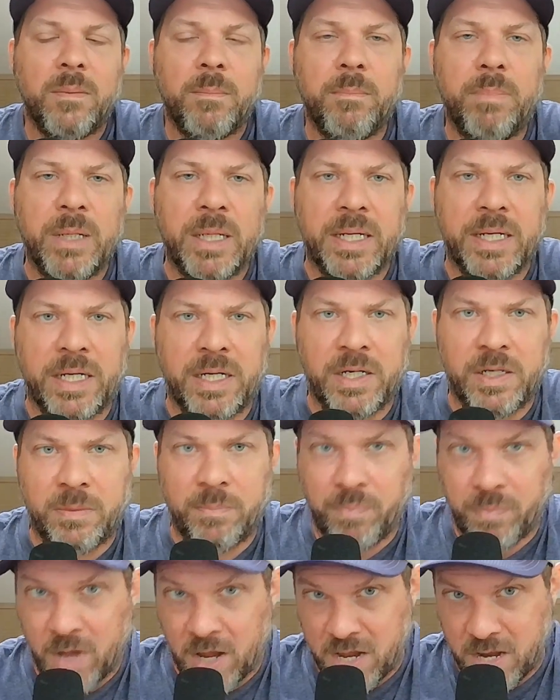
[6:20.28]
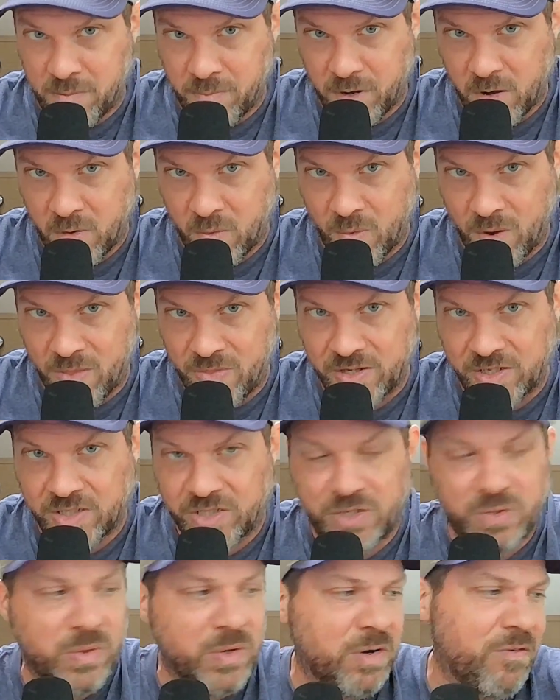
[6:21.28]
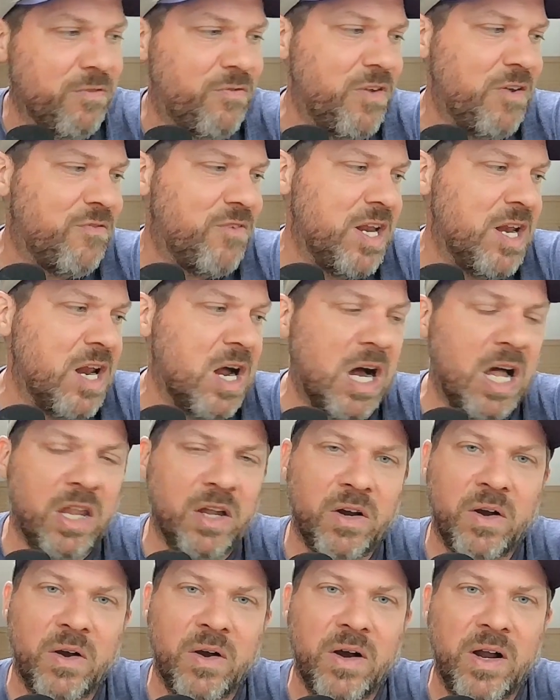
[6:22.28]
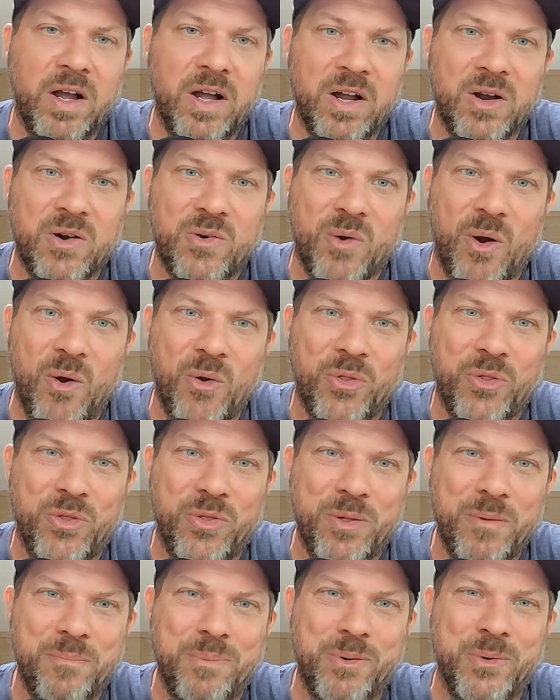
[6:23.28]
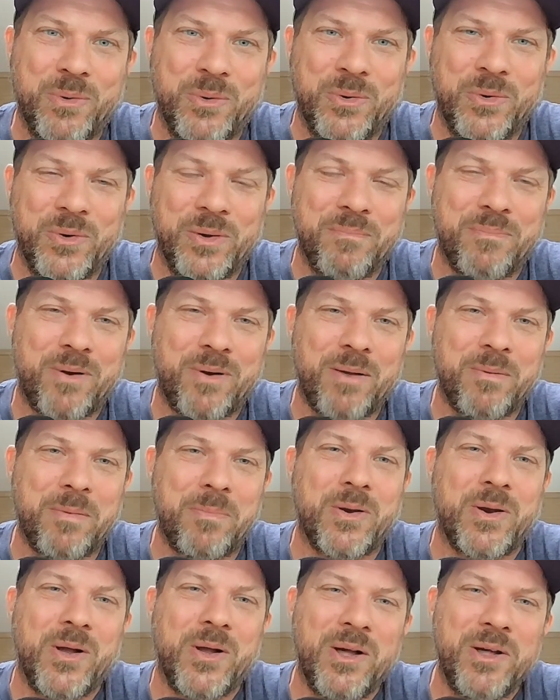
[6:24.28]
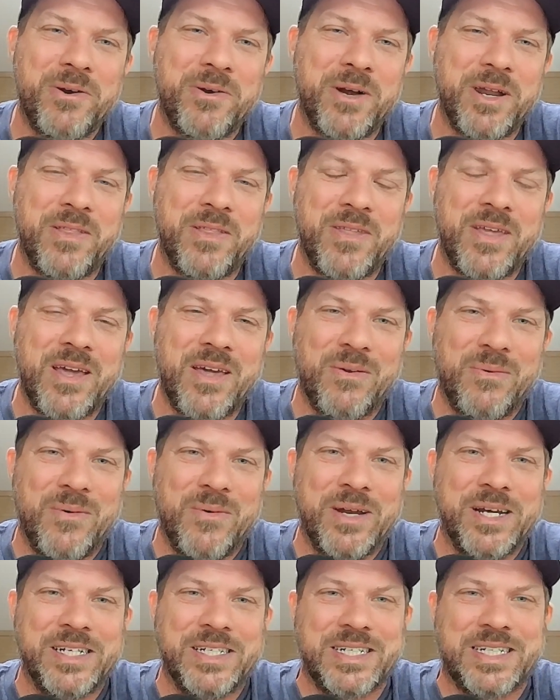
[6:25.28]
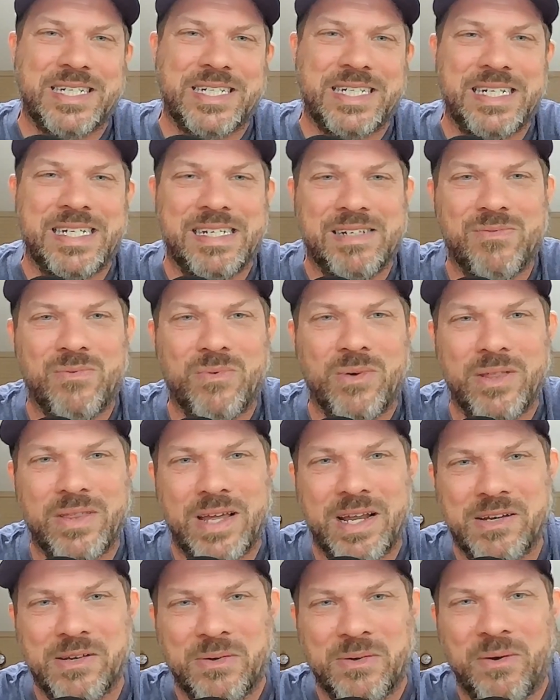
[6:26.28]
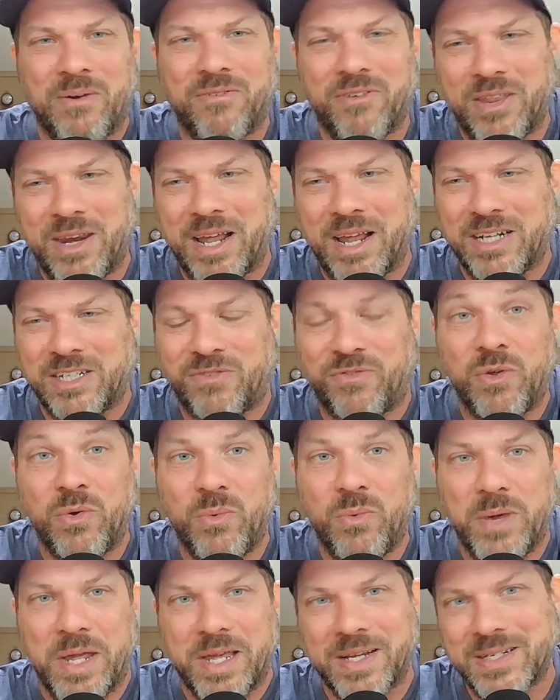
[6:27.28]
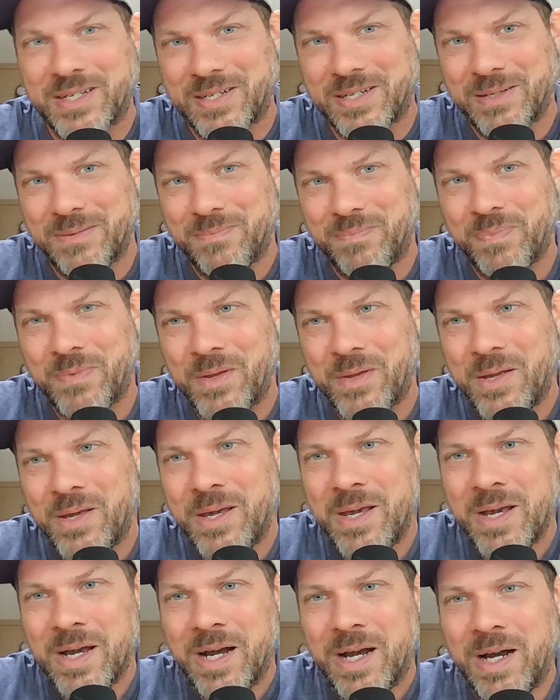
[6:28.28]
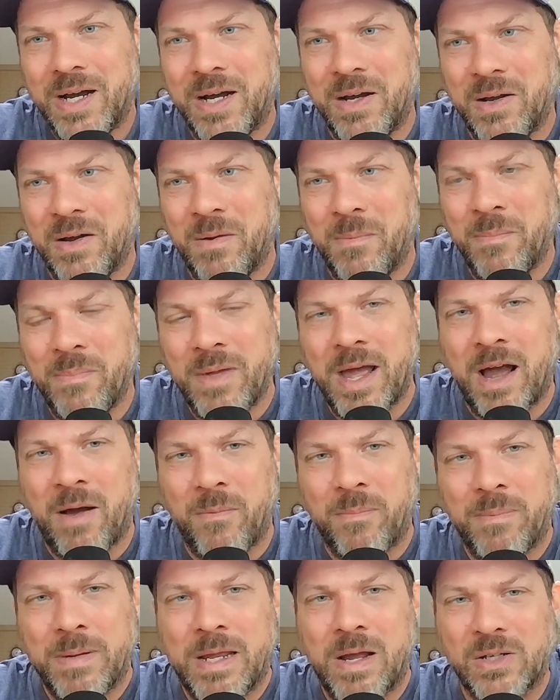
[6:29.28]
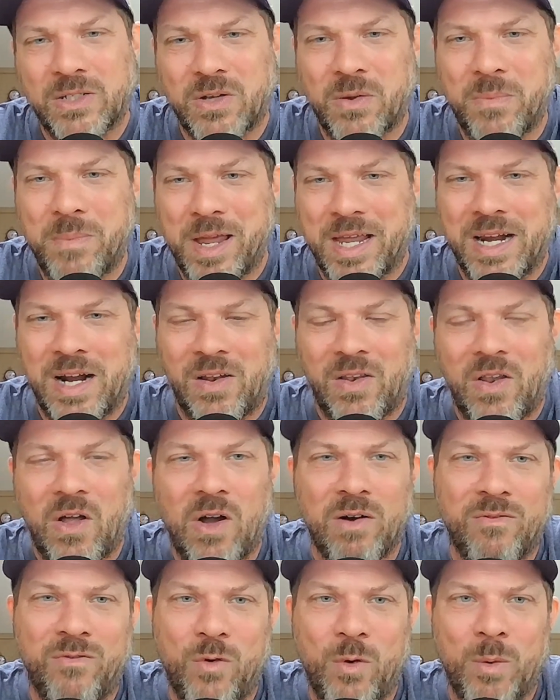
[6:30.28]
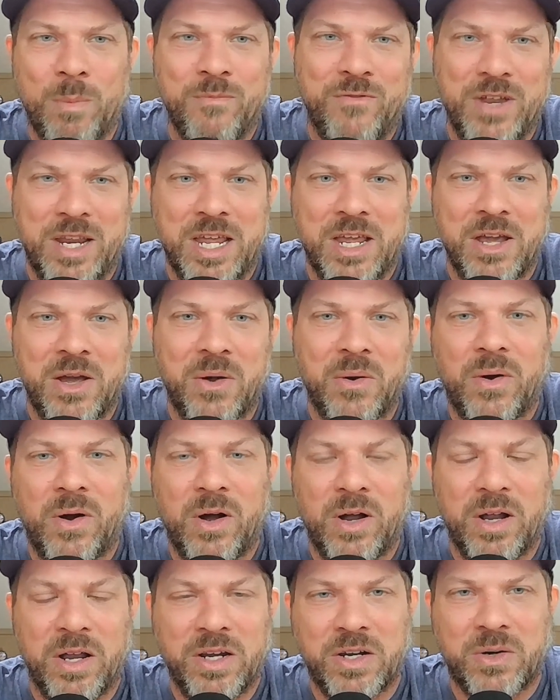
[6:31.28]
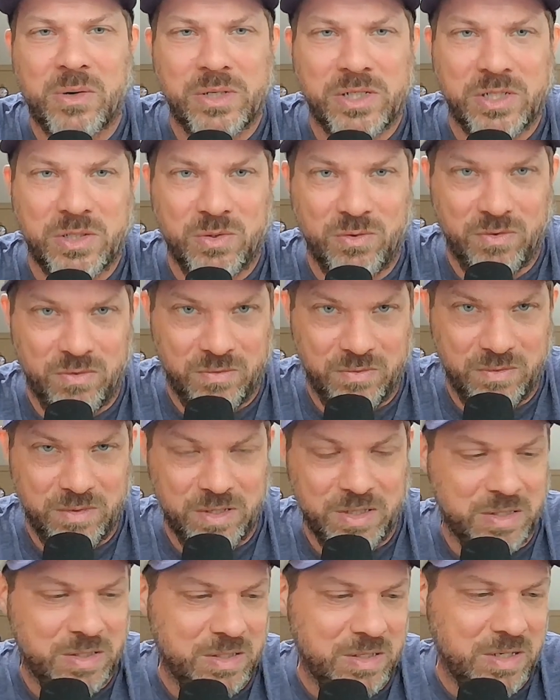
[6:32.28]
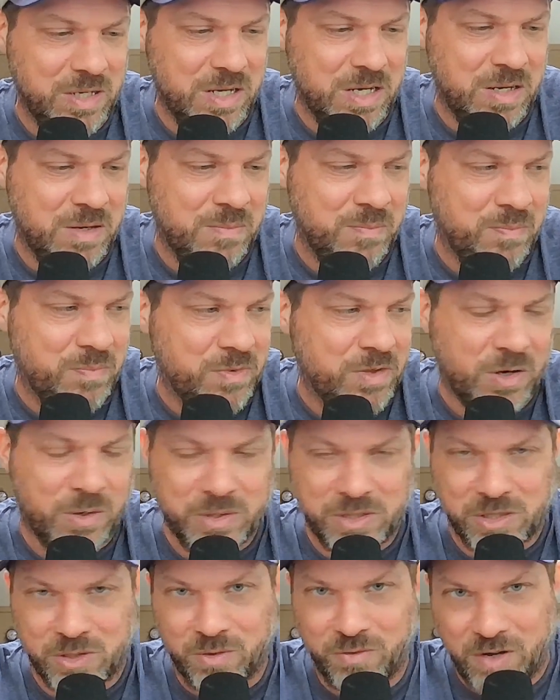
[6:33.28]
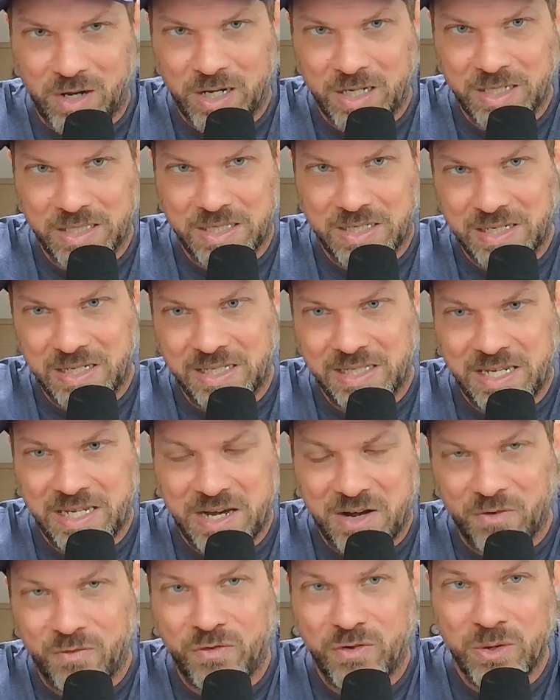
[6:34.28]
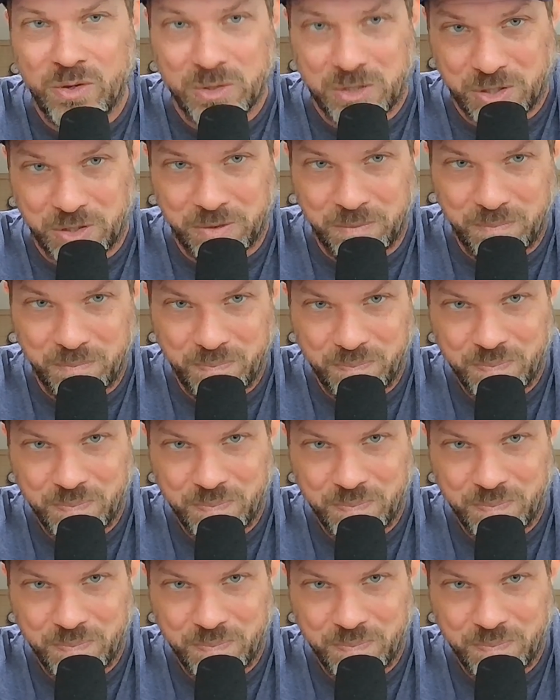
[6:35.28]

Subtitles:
But I am going to run this $250 growth pool and probably put 100 in the other one and just see what they do over the next few weeks. I'll be also making a long form video on the Krystal Vaults in the near future.